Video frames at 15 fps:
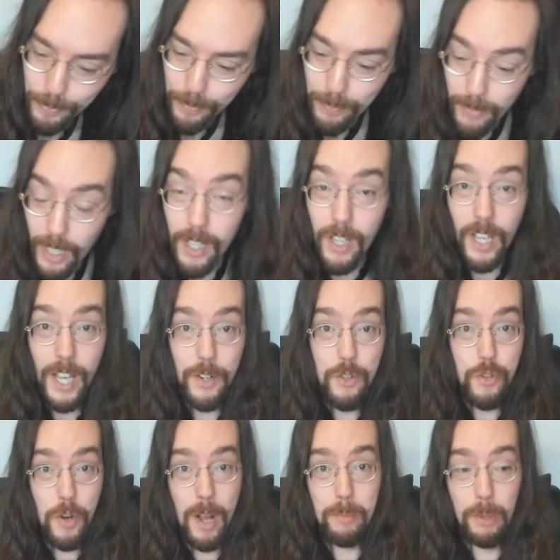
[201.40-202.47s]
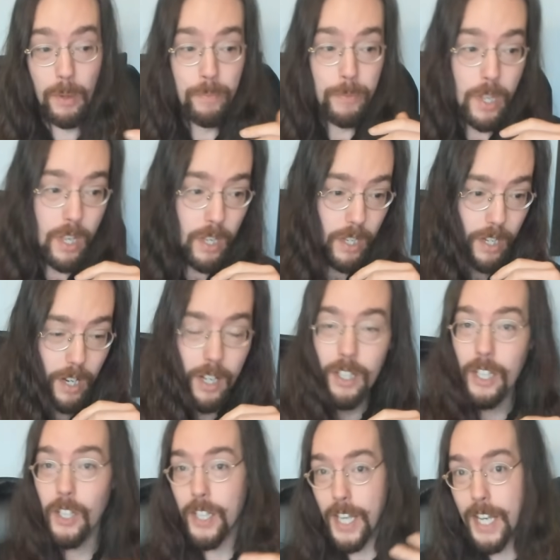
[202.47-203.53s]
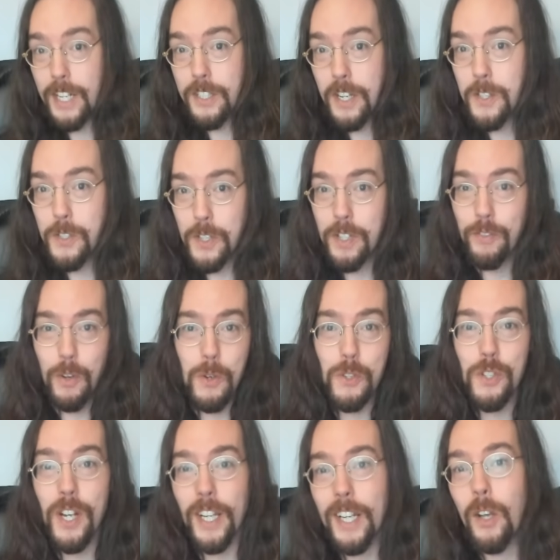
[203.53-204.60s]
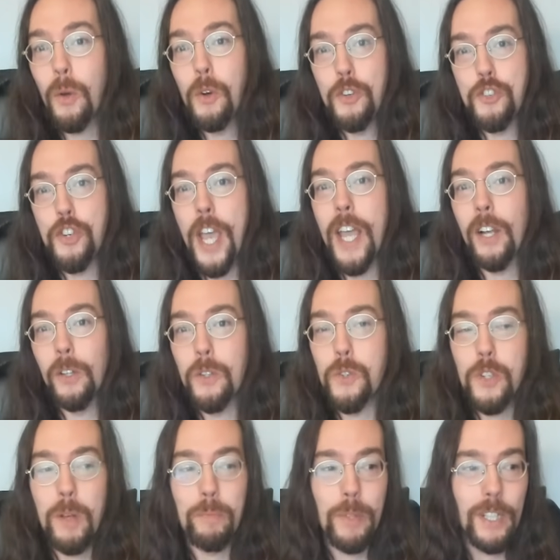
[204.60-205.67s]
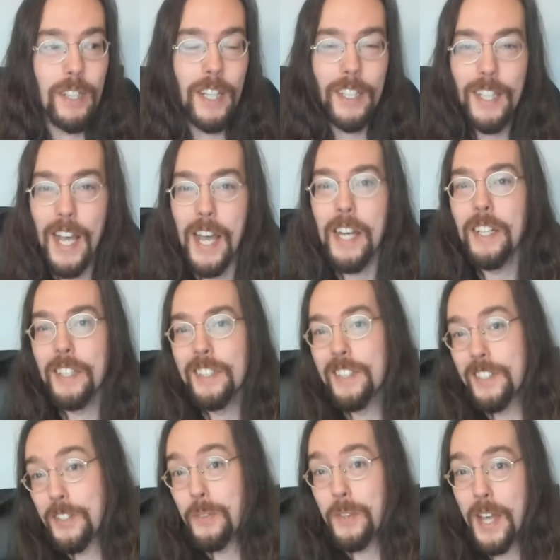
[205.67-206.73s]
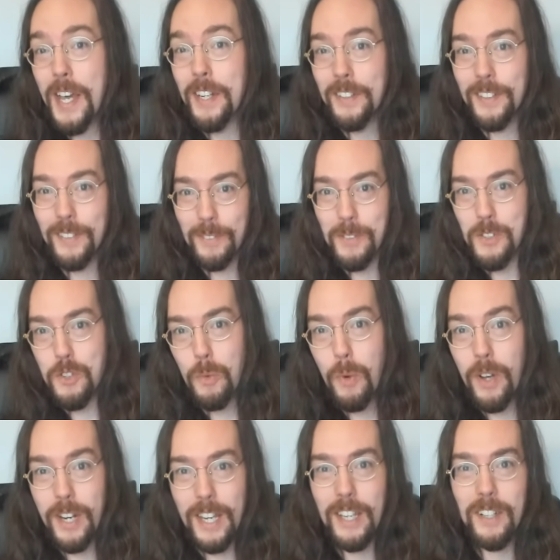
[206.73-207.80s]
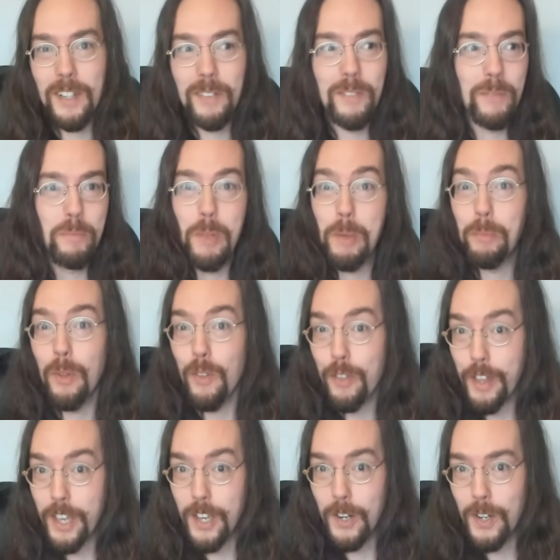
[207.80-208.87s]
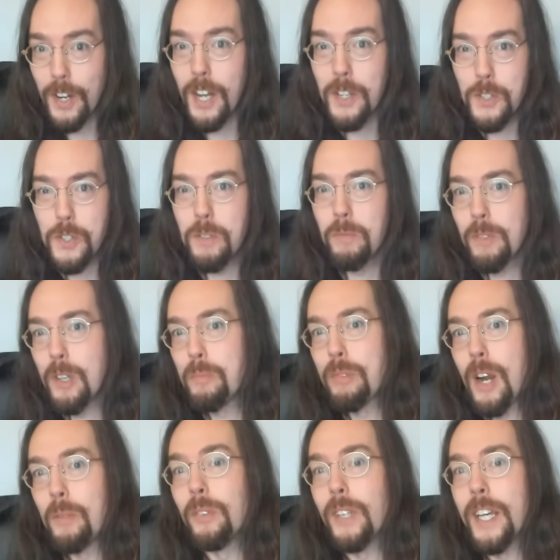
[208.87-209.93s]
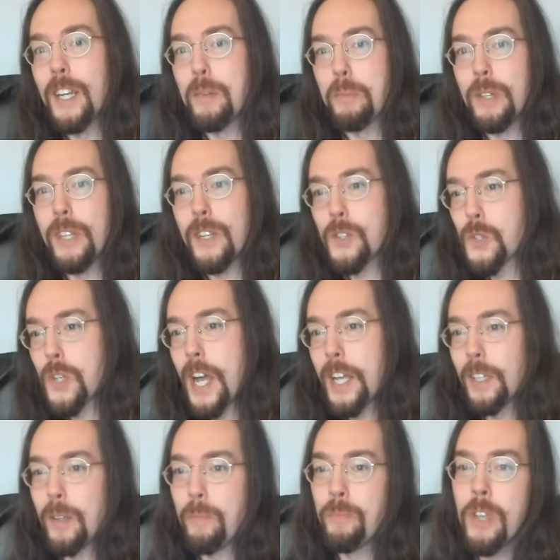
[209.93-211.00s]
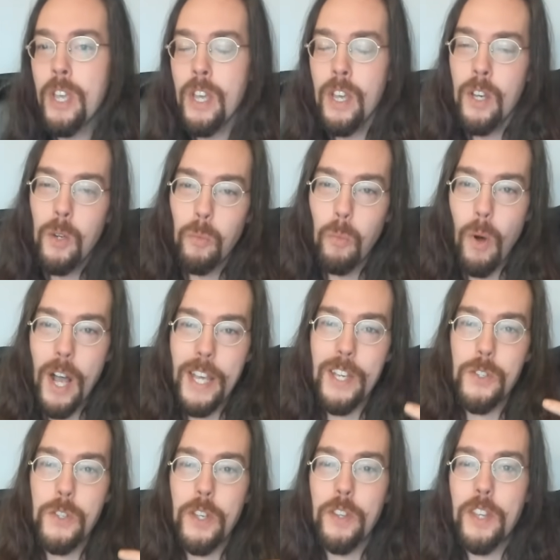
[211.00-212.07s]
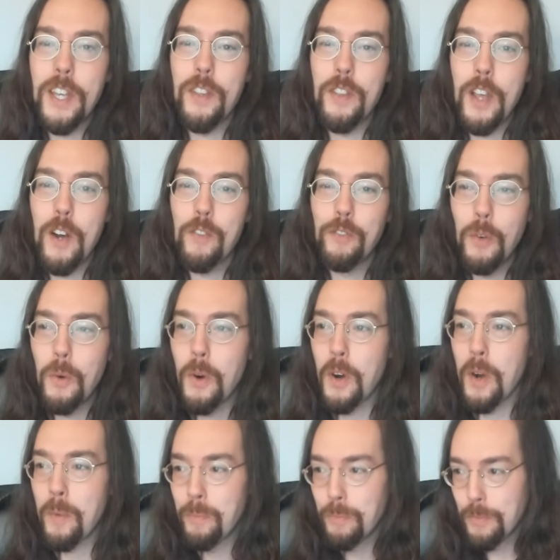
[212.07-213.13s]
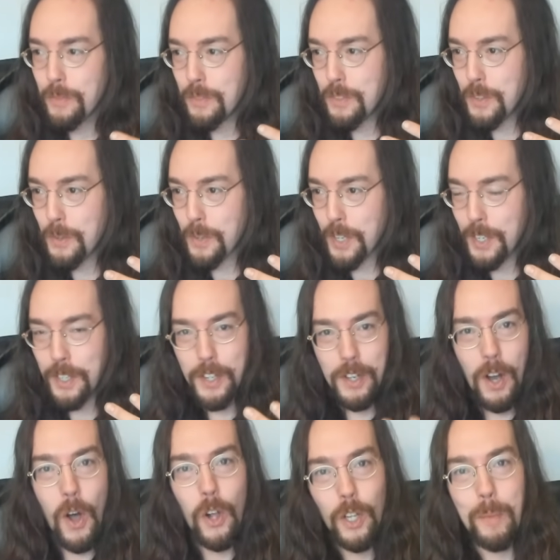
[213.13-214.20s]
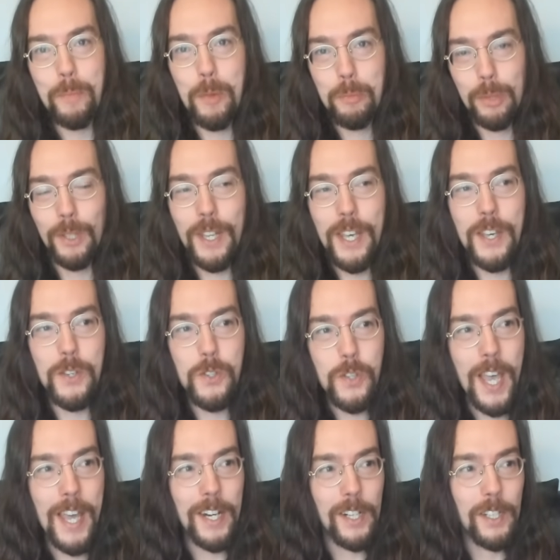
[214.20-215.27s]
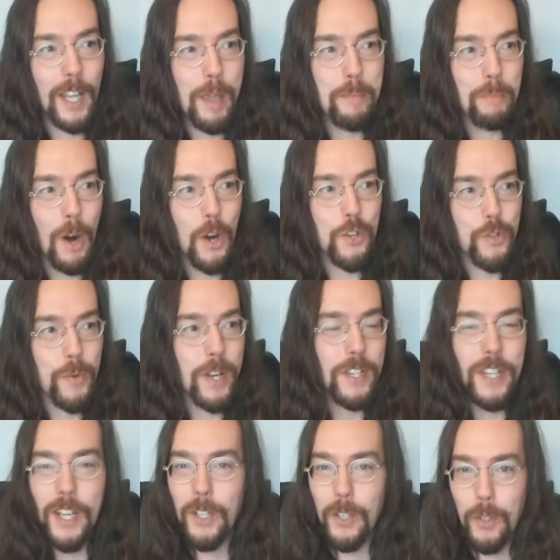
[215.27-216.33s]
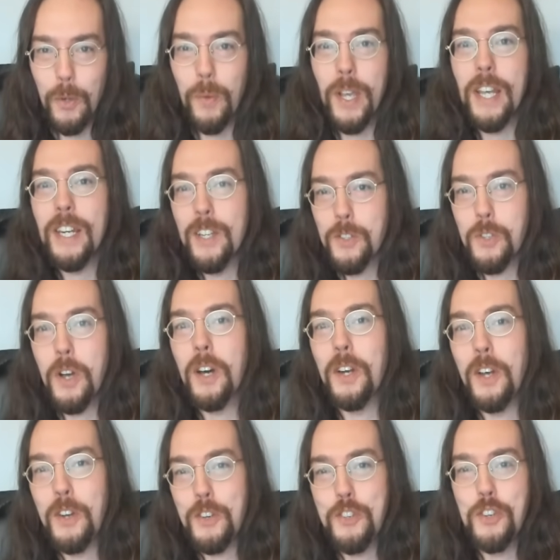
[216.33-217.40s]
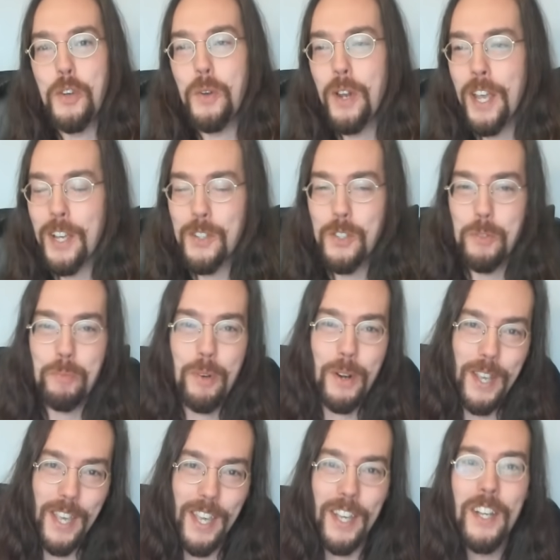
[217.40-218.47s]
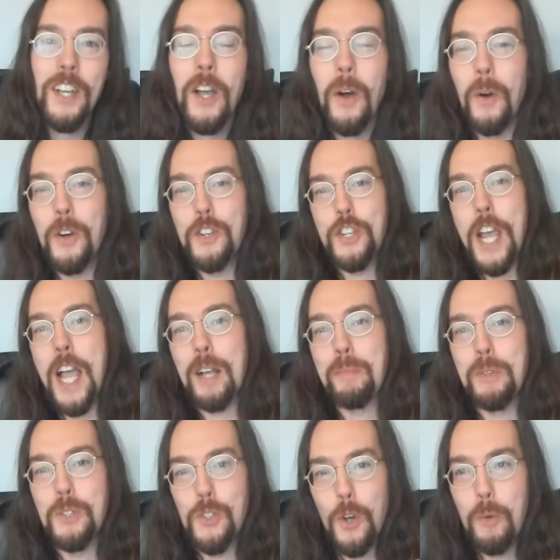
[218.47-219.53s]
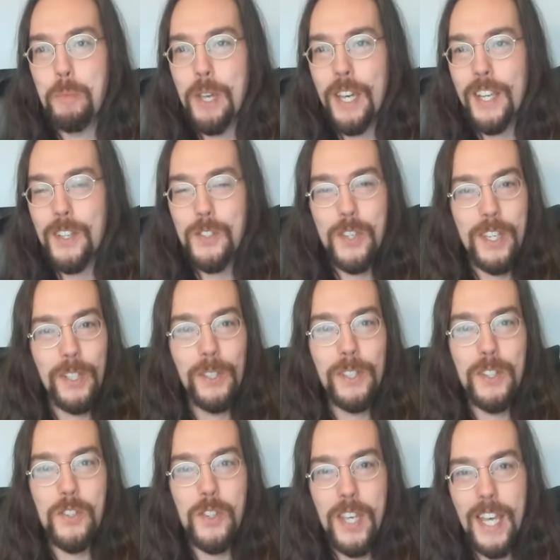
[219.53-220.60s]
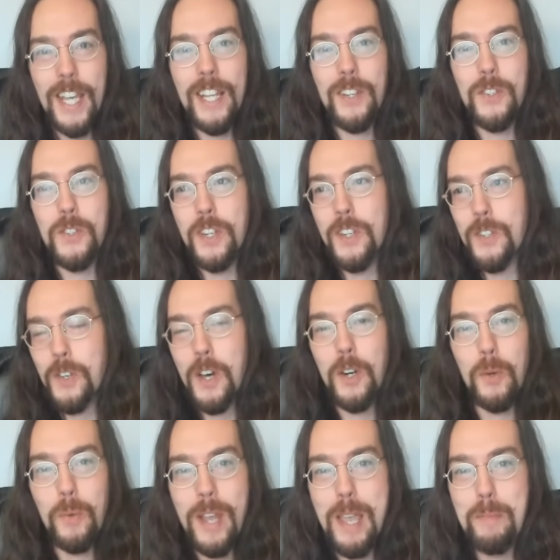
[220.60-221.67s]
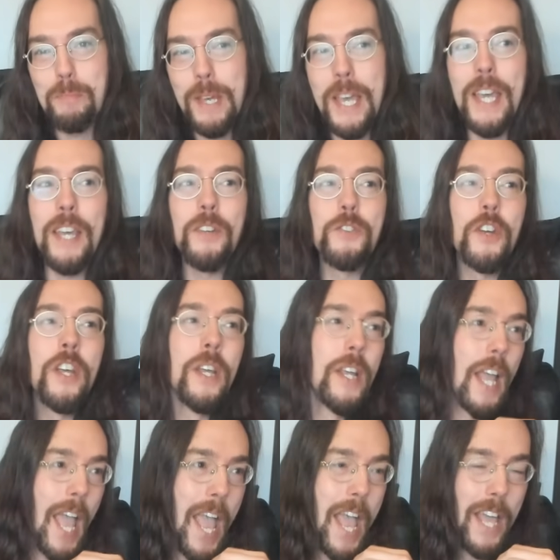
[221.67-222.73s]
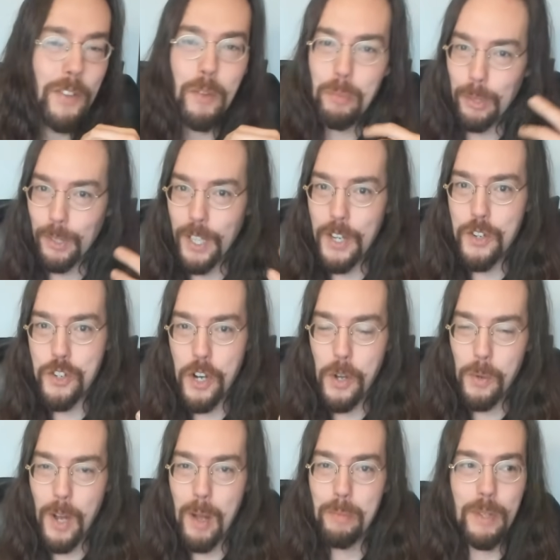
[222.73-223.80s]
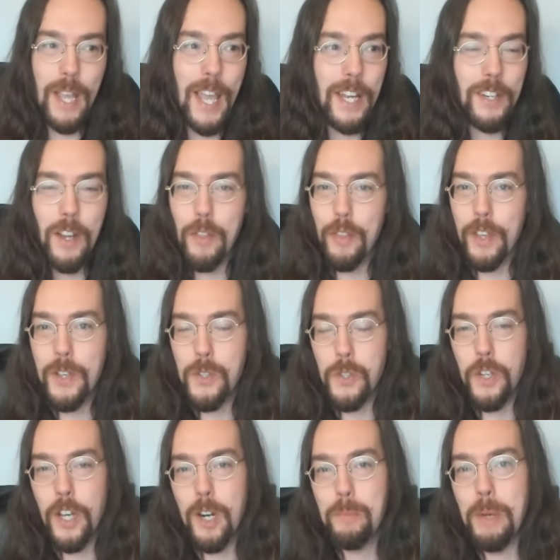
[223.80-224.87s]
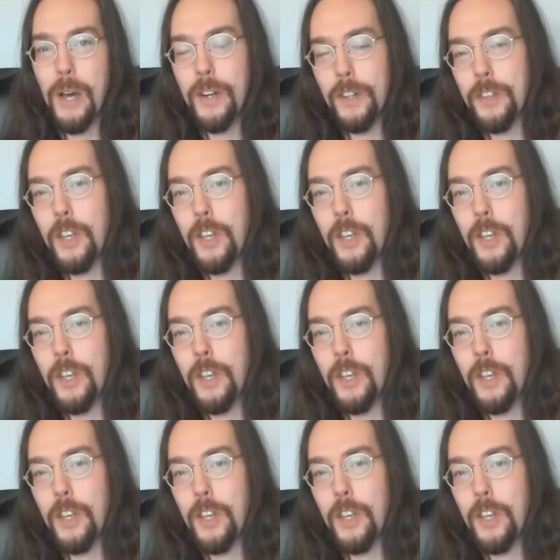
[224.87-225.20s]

You get in trouble you know, a little kid does it, of course, they're not going to go to jail or something like that, and do that in you're 20, and um, people think you're nuts, and you probably end up in the asylum. Why is it that, therefore, you can call up the police and claim Marjorie Taylor Greene has gone on a shooting spree, or Jack Posobiec has killed his kids and is on a rampage, and the police show up and nothing is done about it?